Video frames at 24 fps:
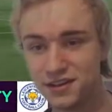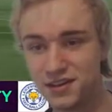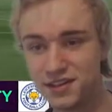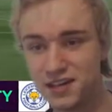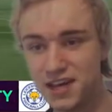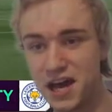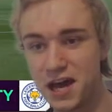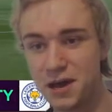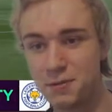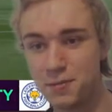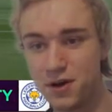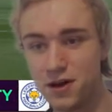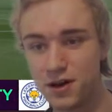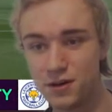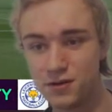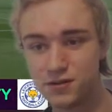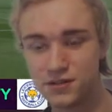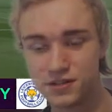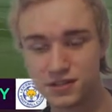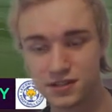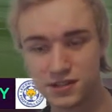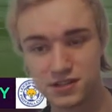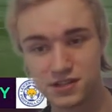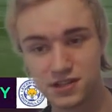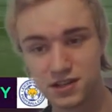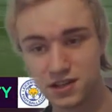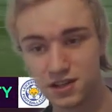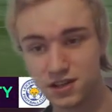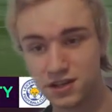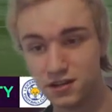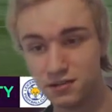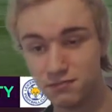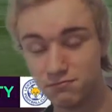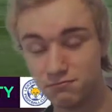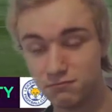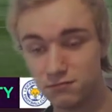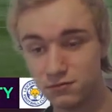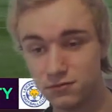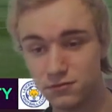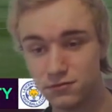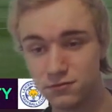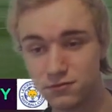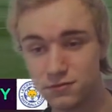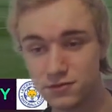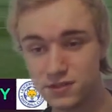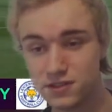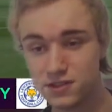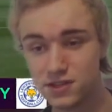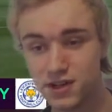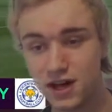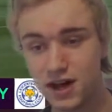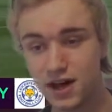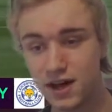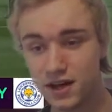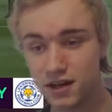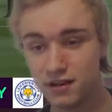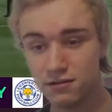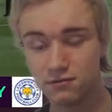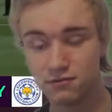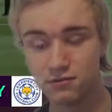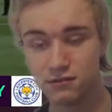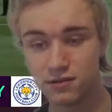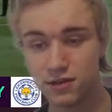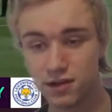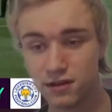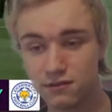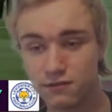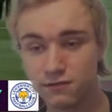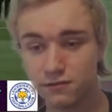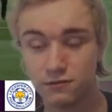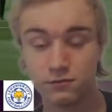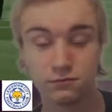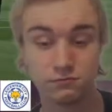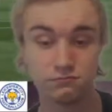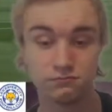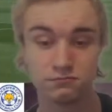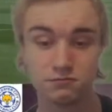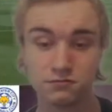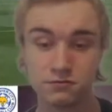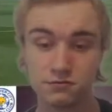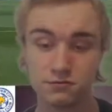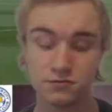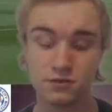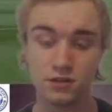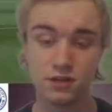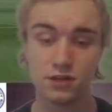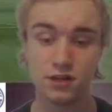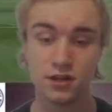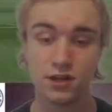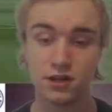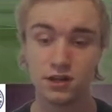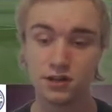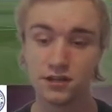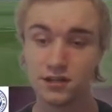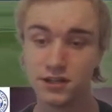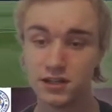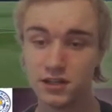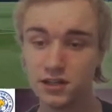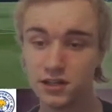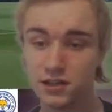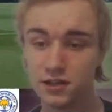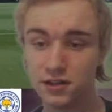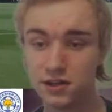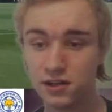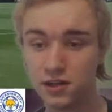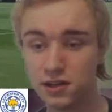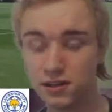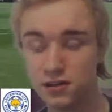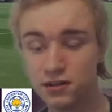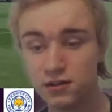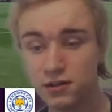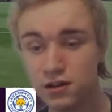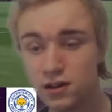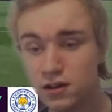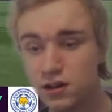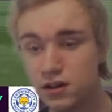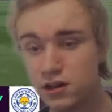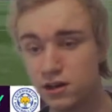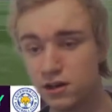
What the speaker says: game out. It's a tie, nil-nil